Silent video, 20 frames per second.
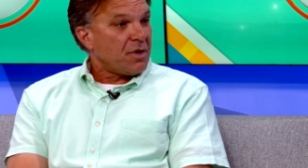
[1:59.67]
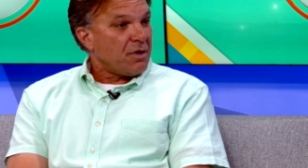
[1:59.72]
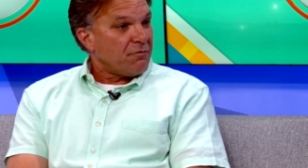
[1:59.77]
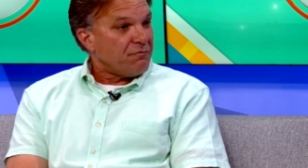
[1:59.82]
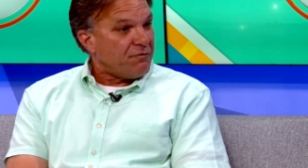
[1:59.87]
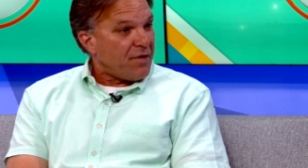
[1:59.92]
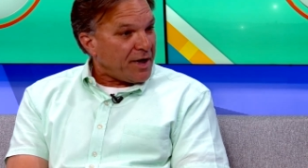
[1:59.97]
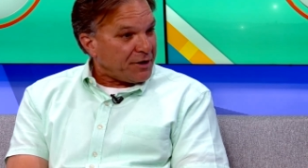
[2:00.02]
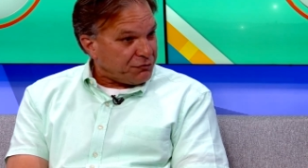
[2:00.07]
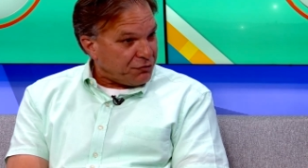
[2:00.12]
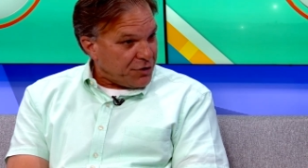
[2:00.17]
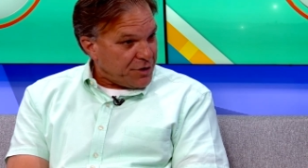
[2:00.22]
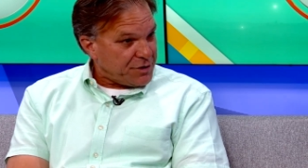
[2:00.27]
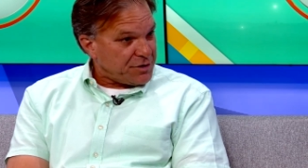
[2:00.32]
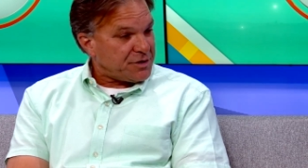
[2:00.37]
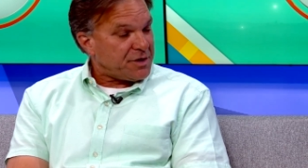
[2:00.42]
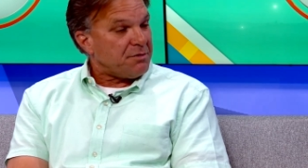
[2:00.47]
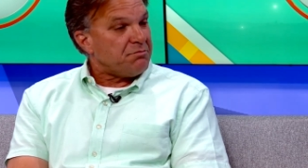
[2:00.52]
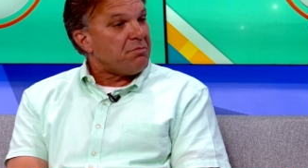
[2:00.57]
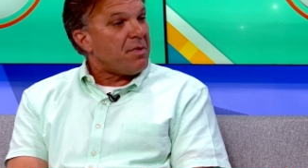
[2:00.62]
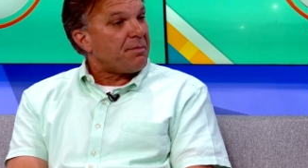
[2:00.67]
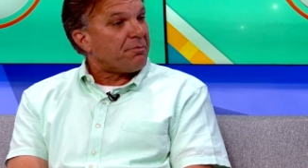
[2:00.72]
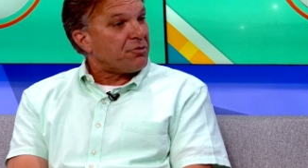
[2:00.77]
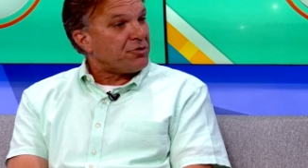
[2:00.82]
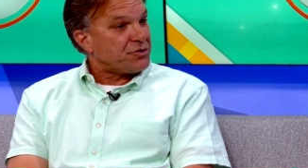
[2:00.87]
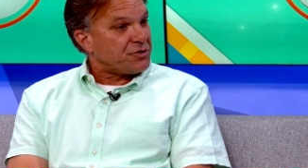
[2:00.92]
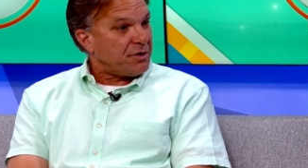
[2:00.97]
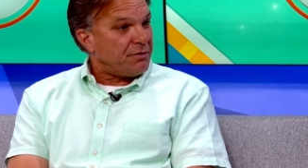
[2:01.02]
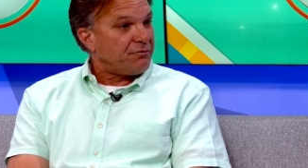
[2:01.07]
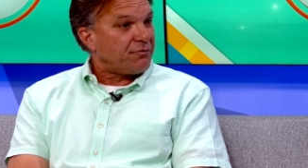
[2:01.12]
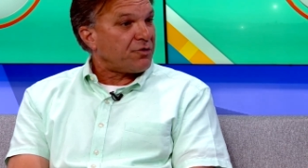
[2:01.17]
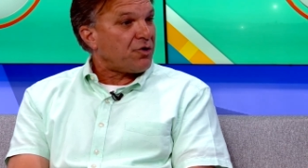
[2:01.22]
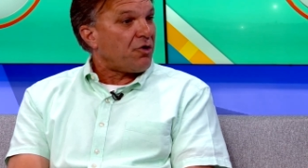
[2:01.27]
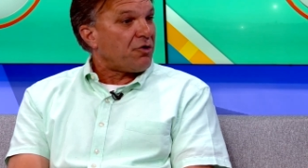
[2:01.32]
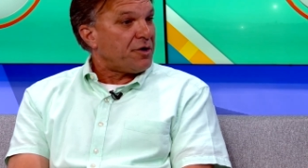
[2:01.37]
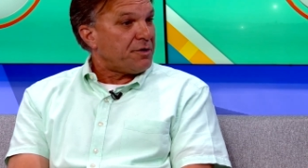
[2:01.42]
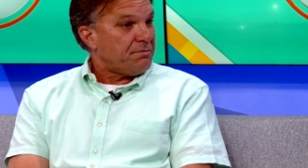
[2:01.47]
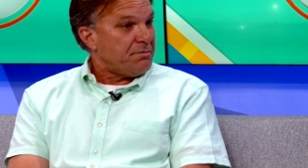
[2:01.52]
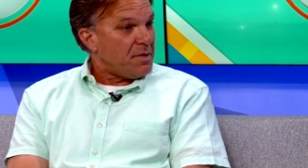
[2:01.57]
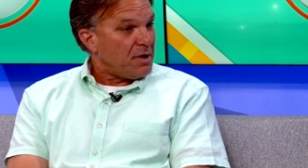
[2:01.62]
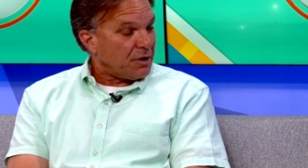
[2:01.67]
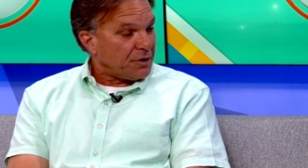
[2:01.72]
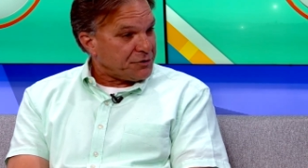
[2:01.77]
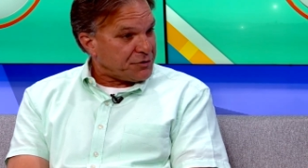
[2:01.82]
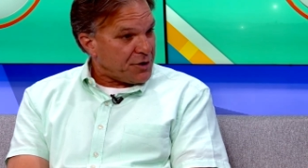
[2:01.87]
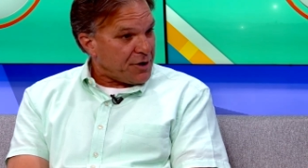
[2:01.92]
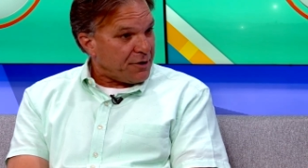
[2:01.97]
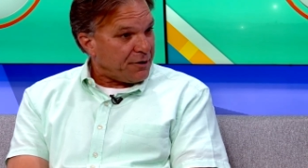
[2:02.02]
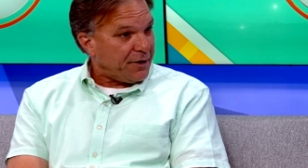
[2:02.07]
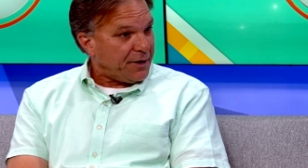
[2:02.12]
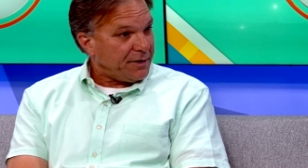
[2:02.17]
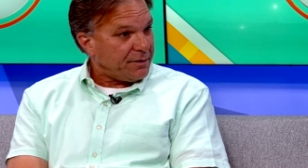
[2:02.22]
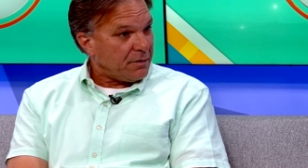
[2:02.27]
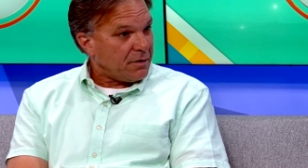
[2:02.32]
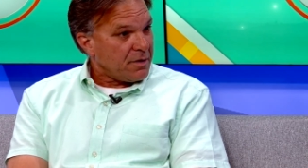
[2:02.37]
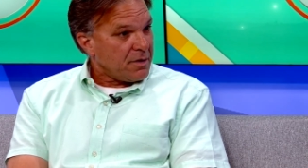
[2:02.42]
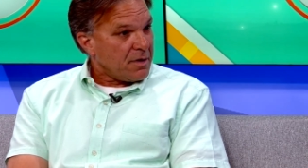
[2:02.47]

veterans and members of current military.